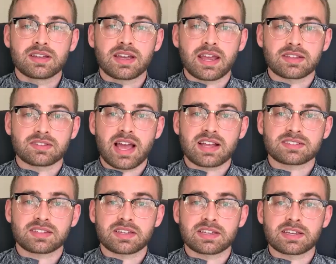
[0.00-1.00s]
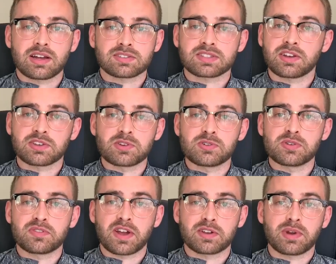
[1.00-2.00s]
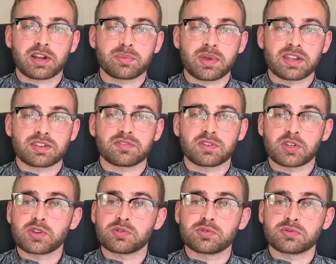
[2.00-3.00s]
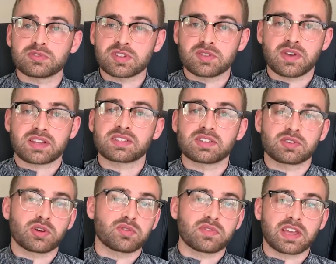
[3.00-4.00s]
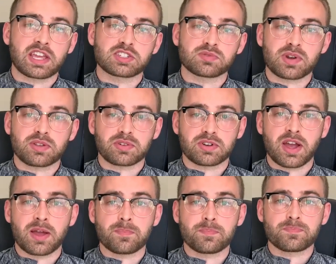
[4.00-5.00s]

and lastly I'll tell you if I'd recommend for you to invest in your own vacation rental or not.